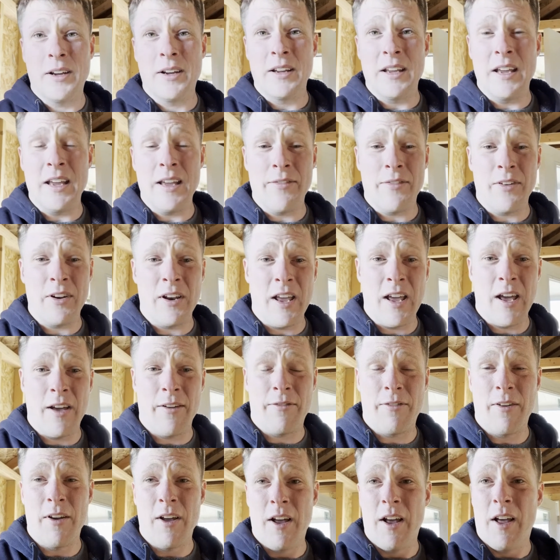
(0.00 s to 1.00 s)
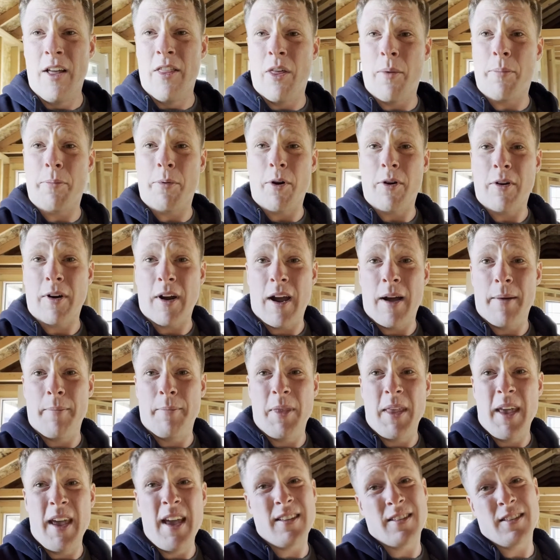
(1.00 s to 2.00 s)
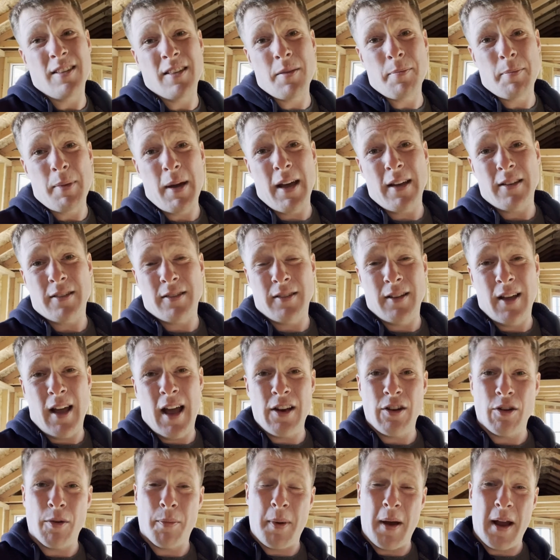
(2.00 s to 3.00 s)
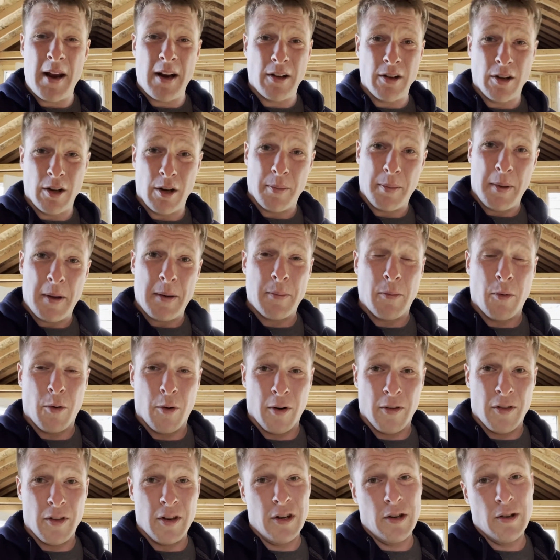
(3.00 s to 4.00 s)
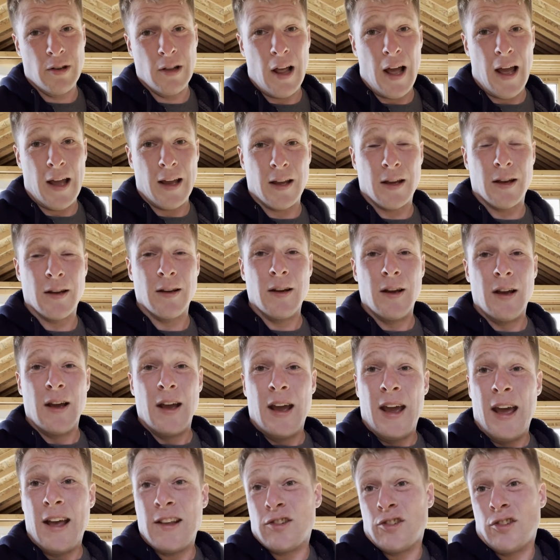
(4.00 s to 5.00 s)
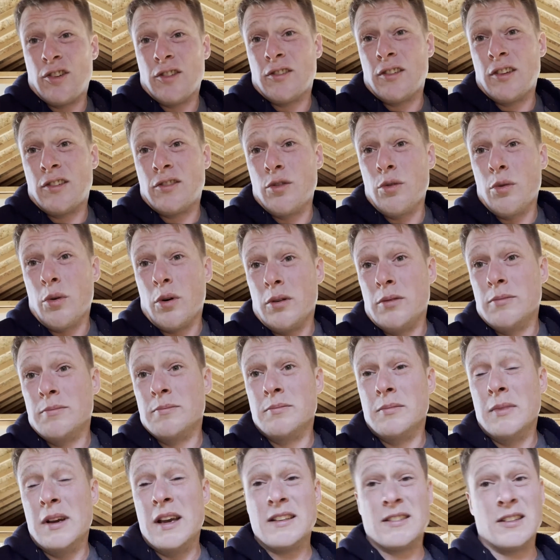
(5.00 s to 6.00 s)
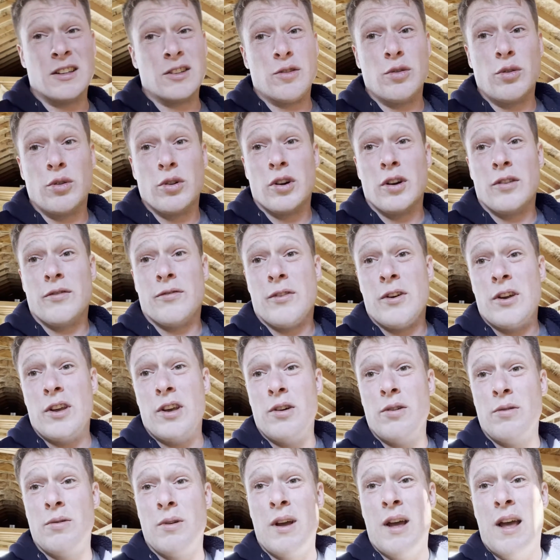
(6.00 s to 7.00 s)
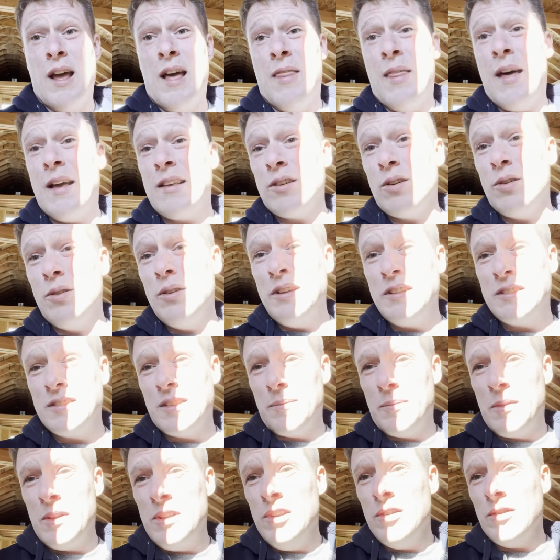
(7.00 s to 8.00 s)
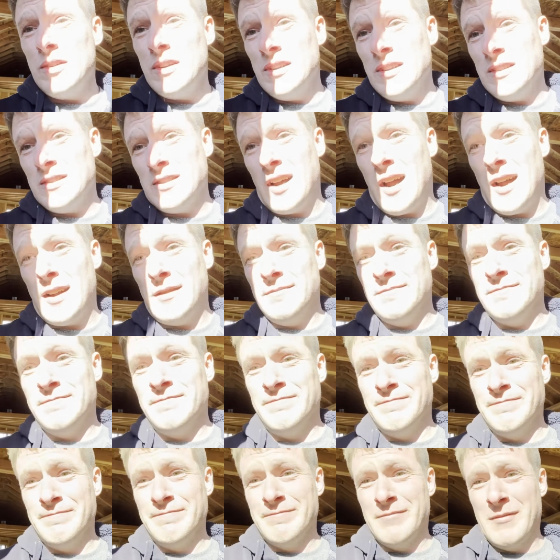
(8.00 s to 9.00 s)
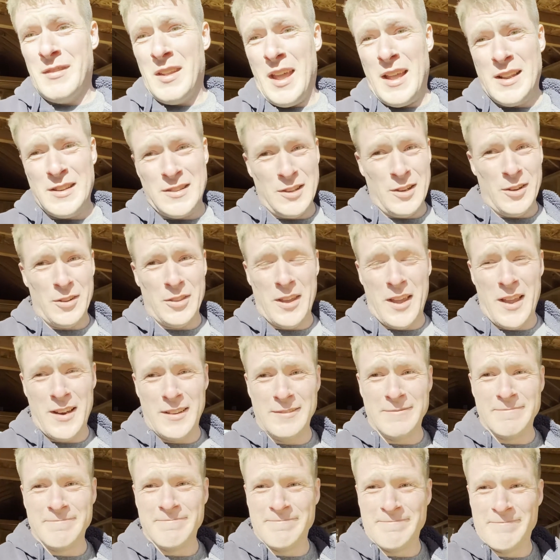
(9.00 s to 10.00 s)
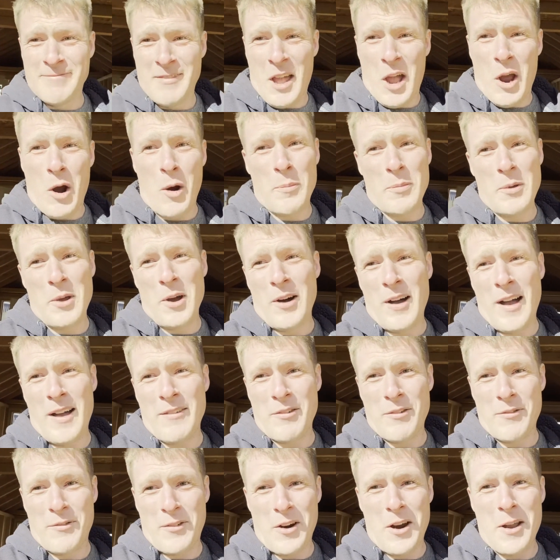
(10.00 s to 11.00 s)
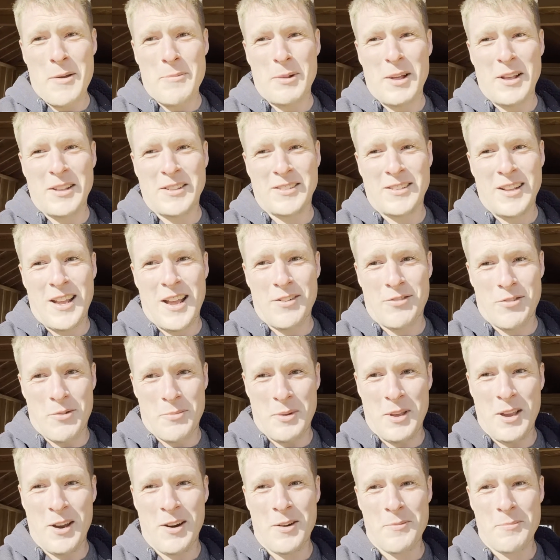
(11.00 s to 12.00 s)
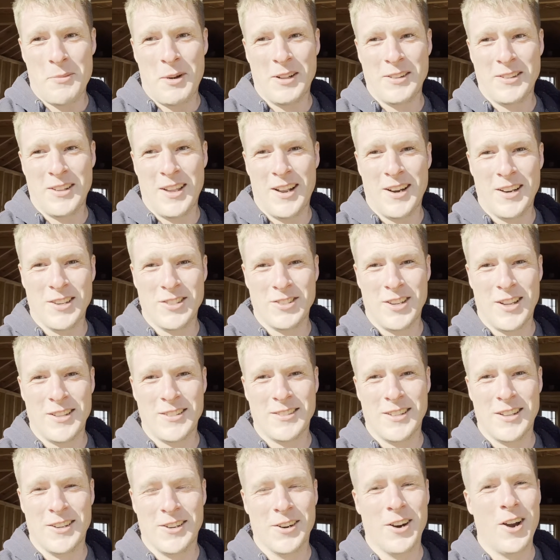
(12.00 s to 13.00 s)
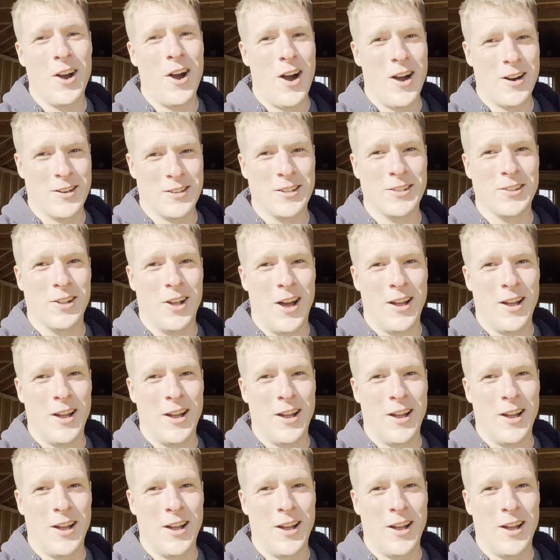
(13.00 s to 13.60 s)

even if the program isn't the best and you're paying a little bit more than you'd like. It's just a tool. Is the tool good for you? That's only something you can decide. Until then, I hope you all have a very blessed day from here at Montana Shed Center, Ogden.